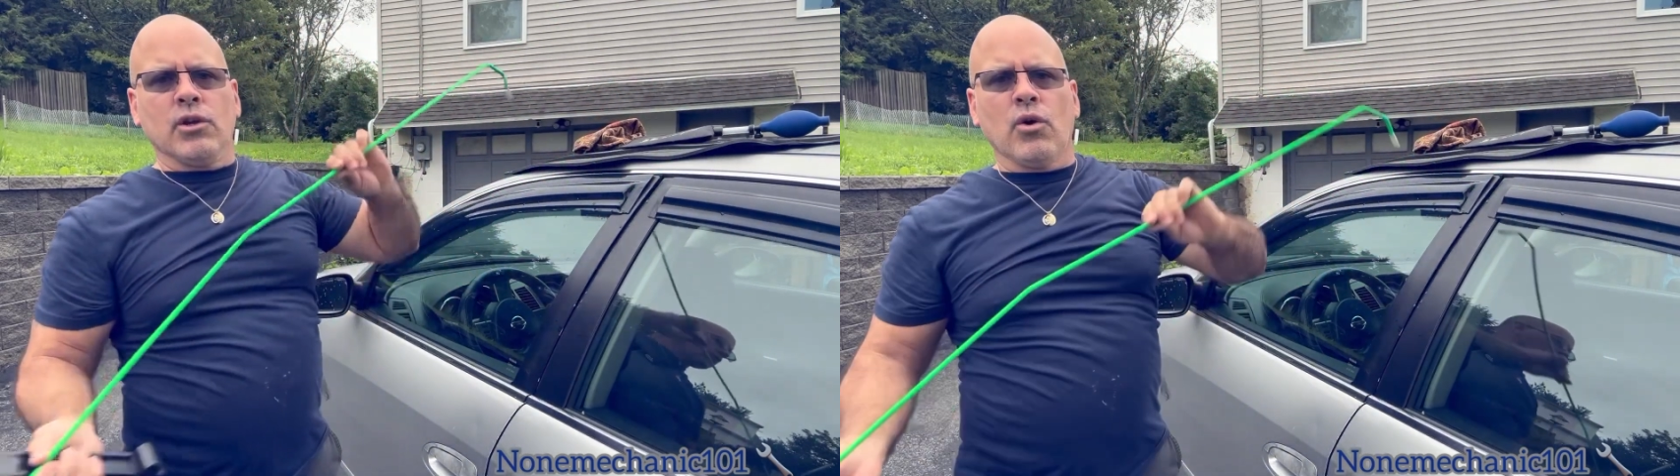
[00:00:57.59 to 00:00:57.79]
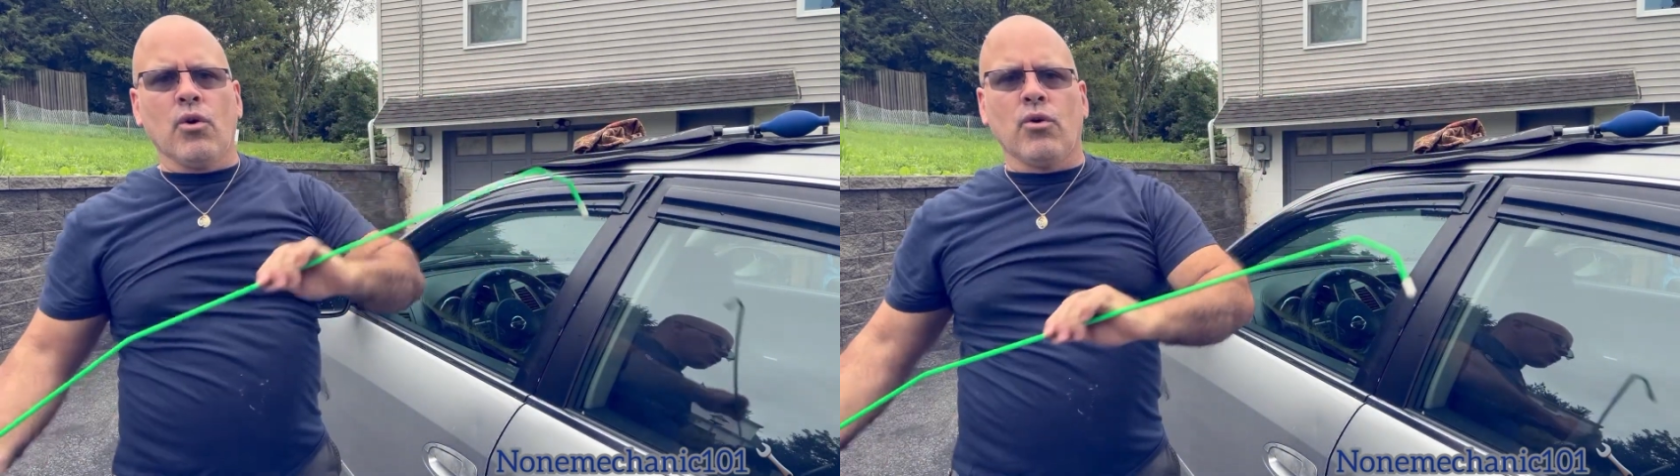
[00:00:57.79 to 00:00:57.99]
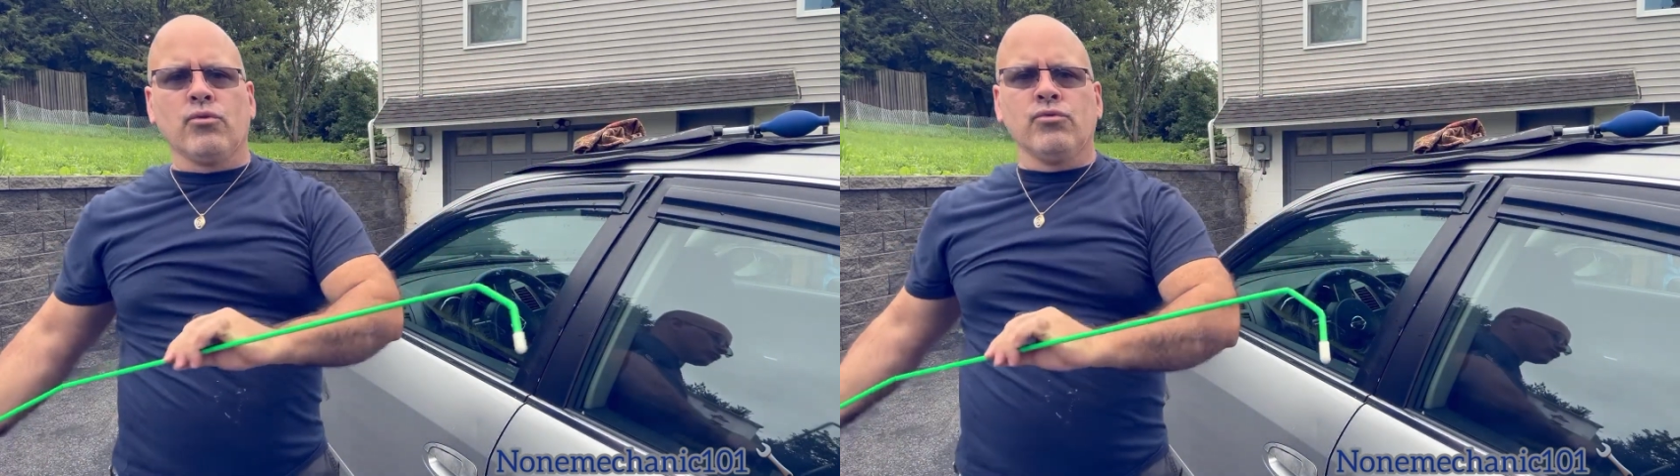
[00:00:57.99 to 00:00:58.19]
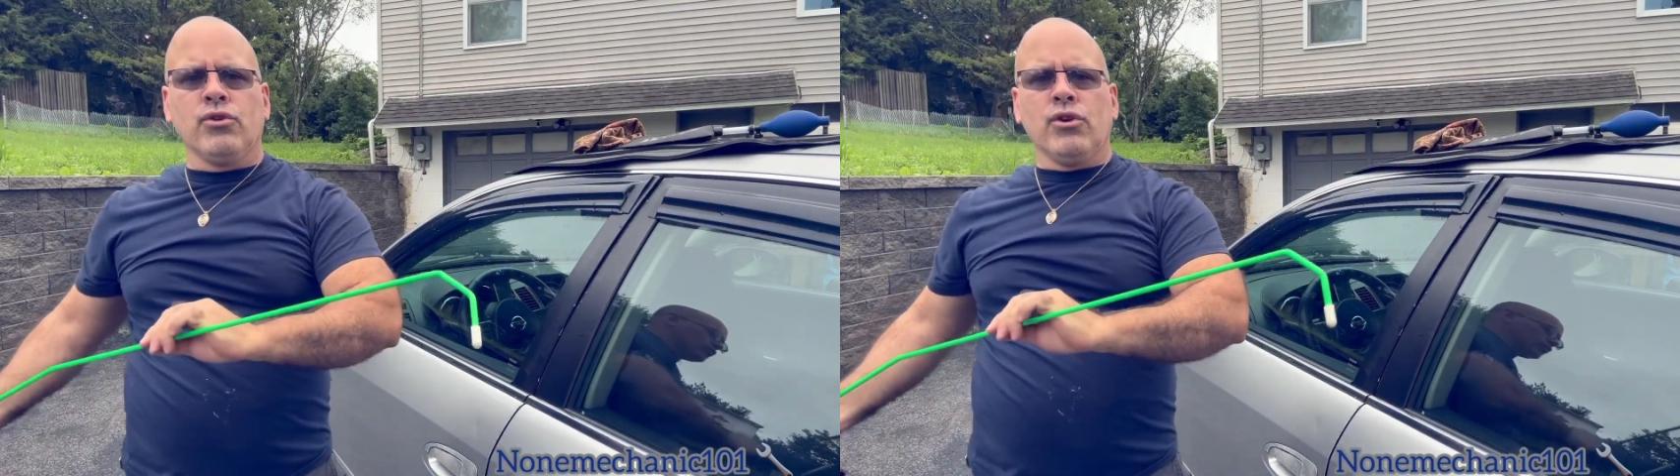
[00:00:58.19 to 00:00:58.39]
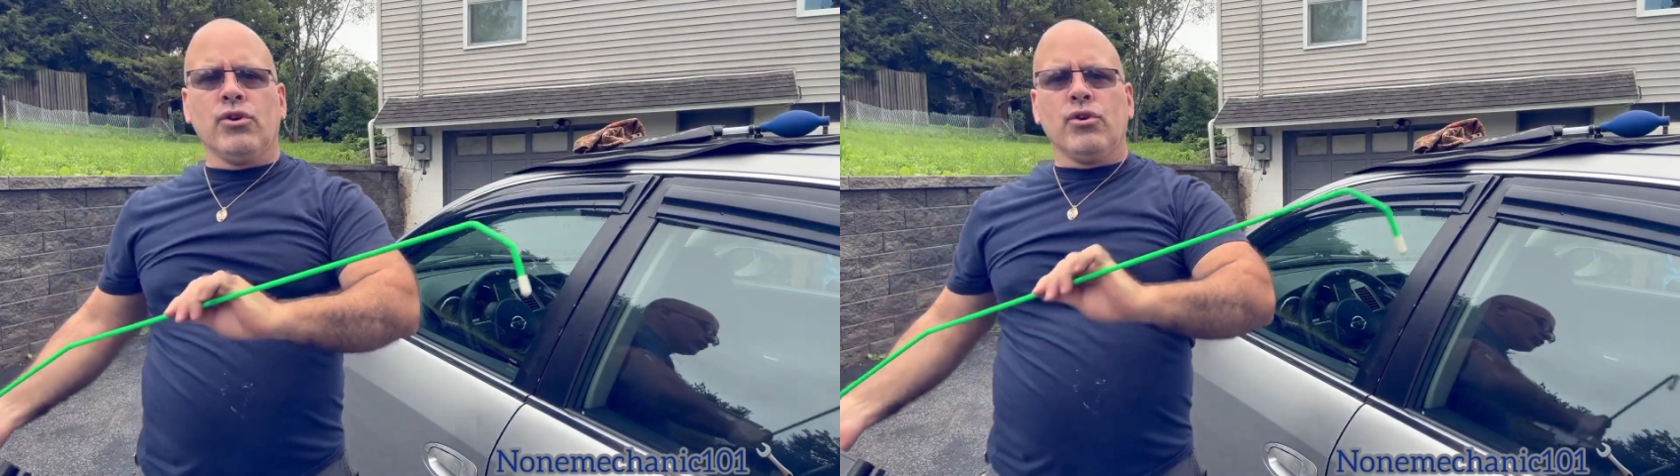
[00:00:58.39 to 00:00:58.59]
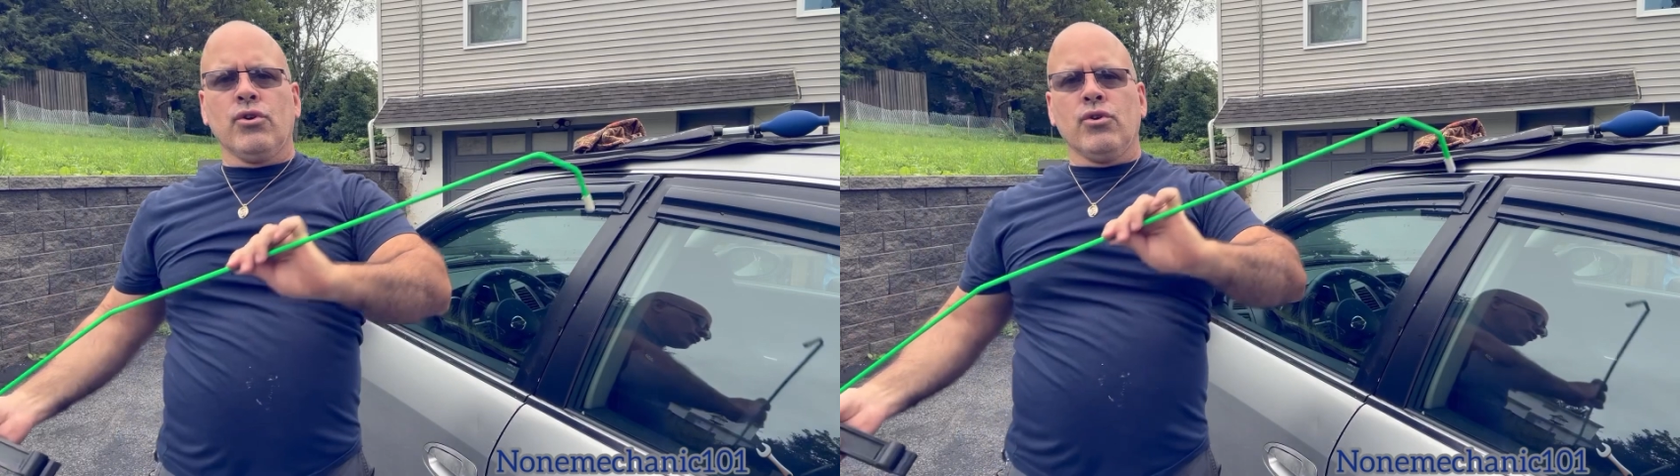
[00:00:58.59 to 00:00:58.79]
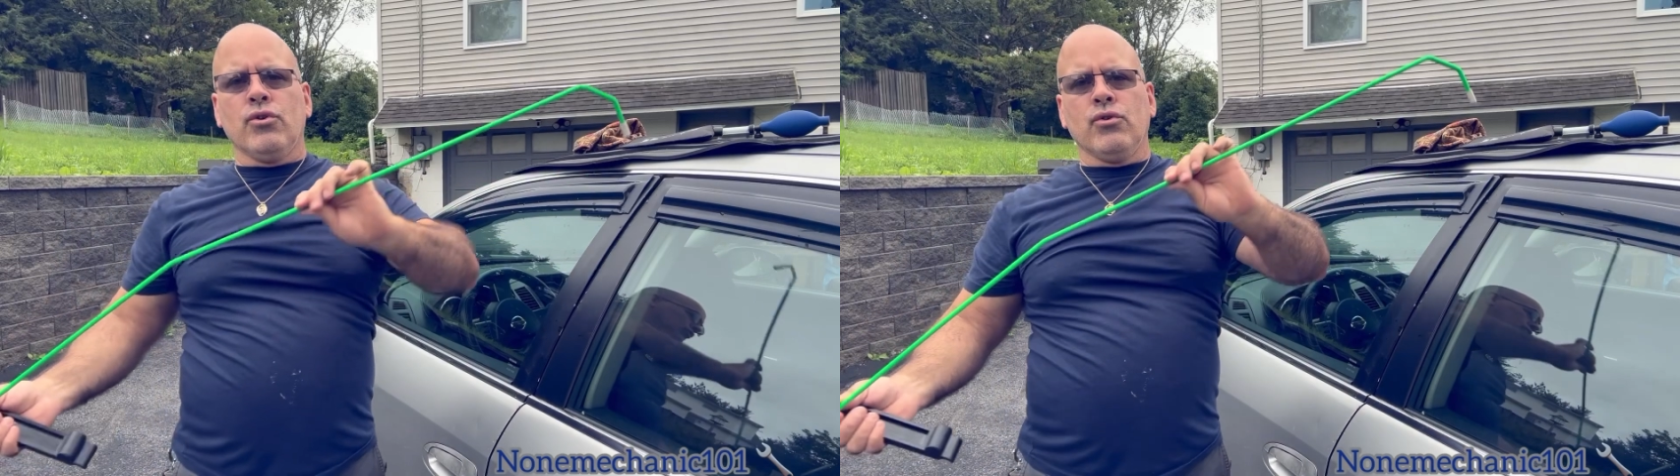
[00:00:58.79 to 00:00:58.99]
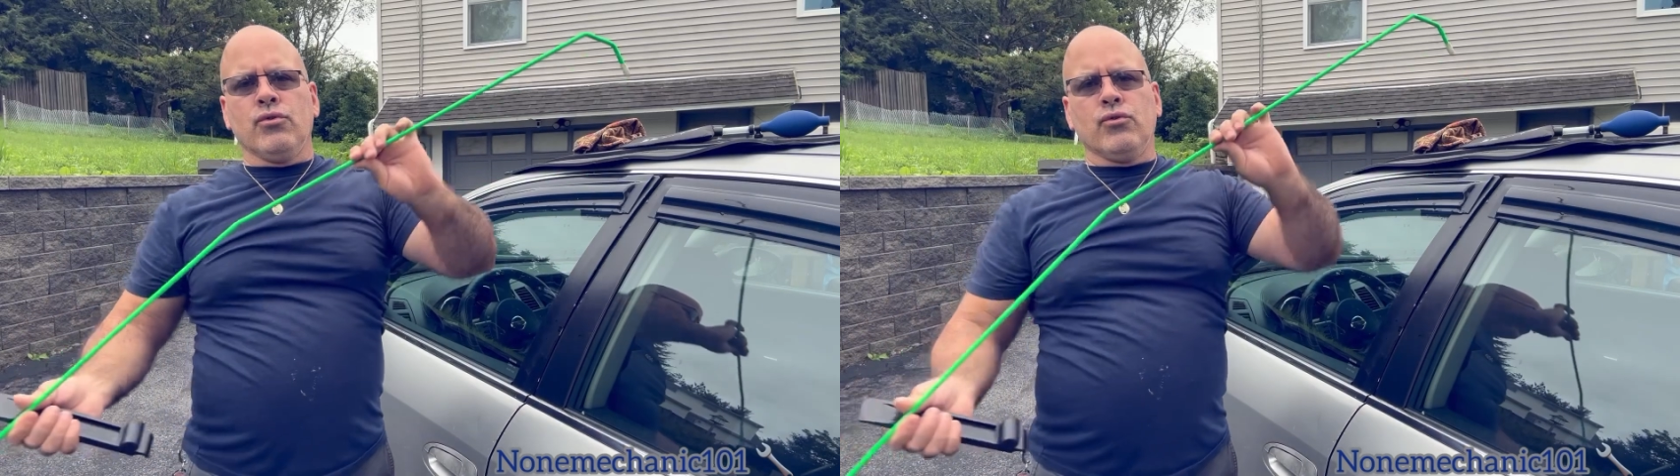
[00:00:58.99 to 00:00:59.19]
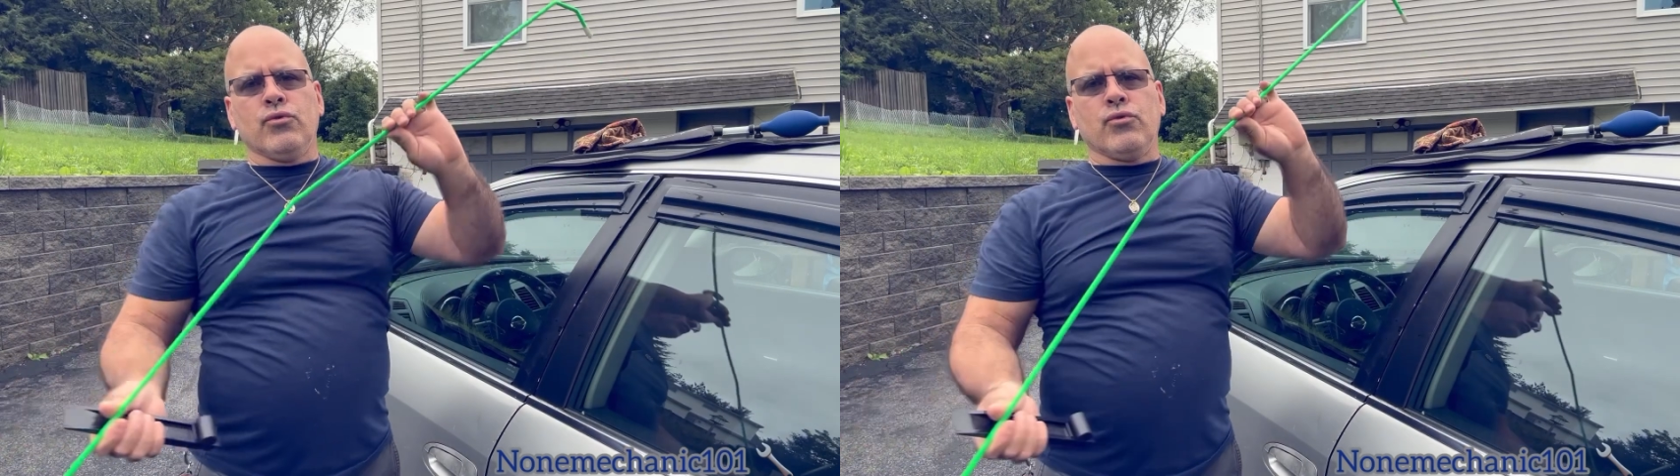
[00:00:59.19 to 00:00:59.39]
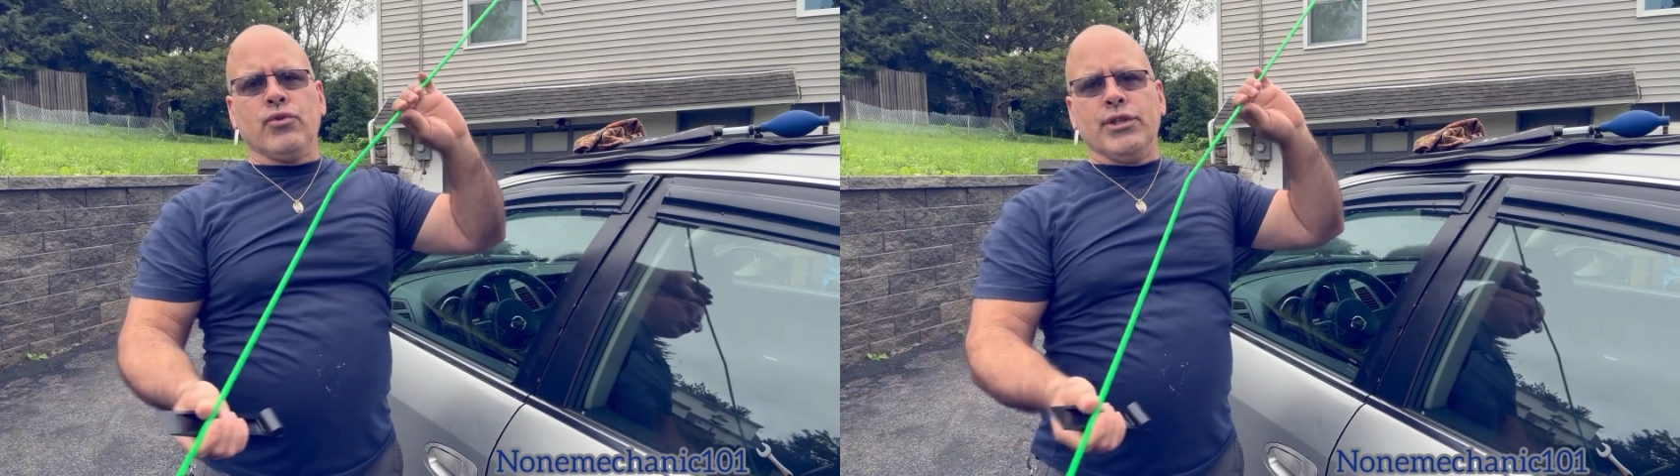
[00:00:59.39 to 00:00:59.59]
long
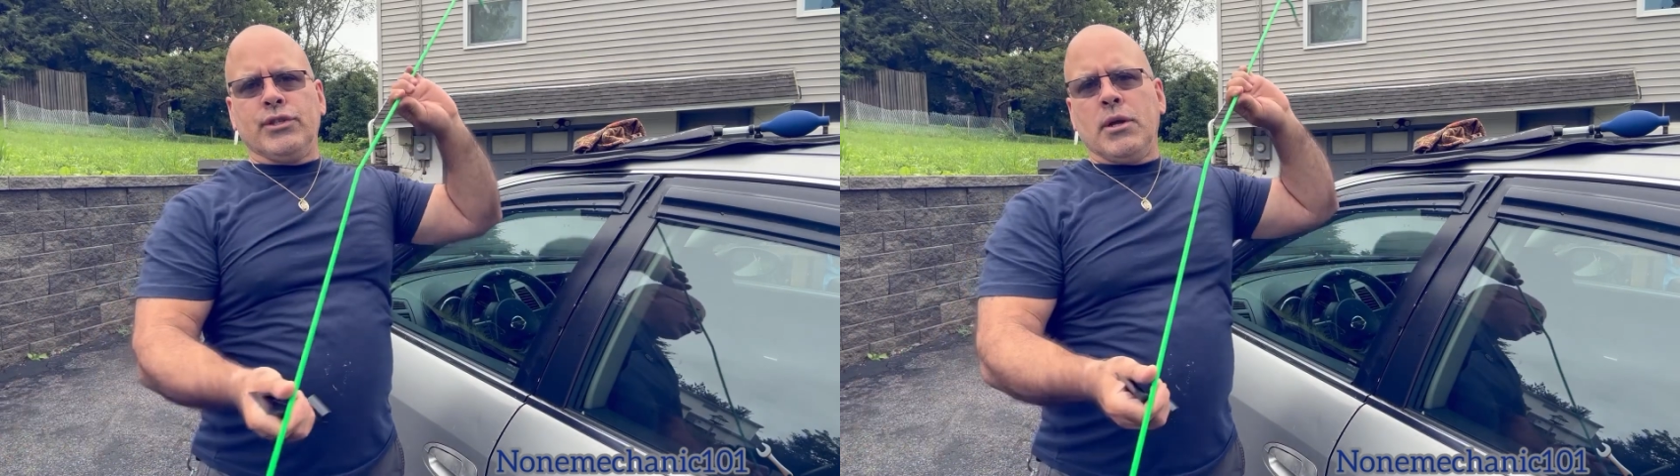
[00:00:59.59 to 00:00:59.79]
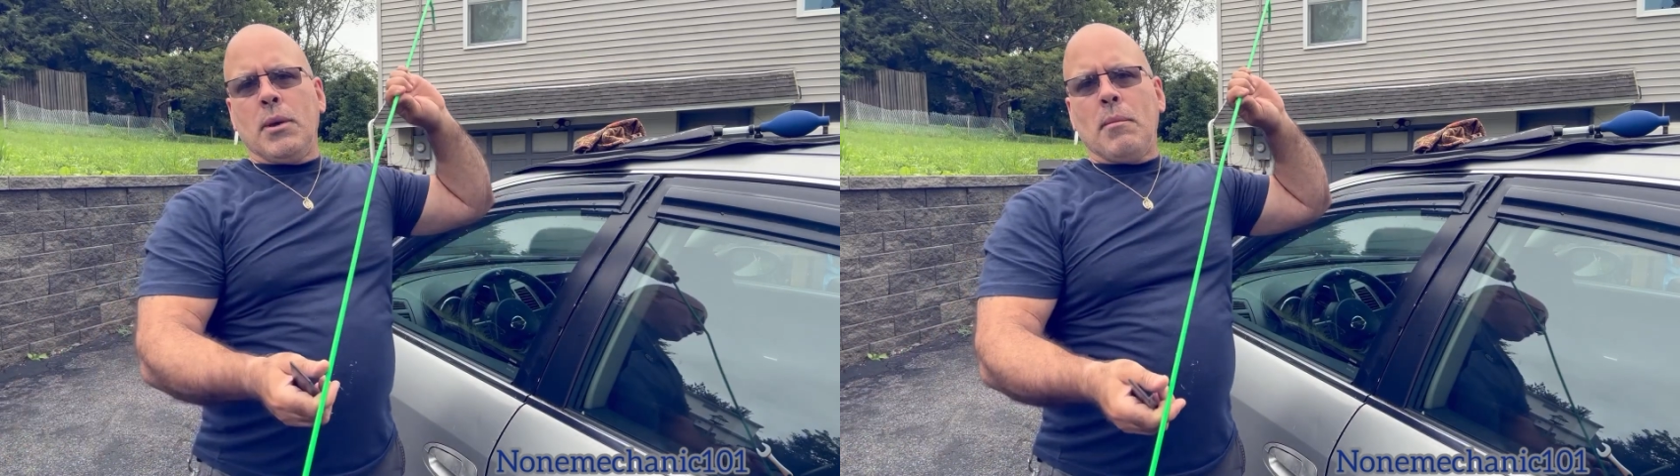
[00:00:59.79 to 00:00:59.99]
reach.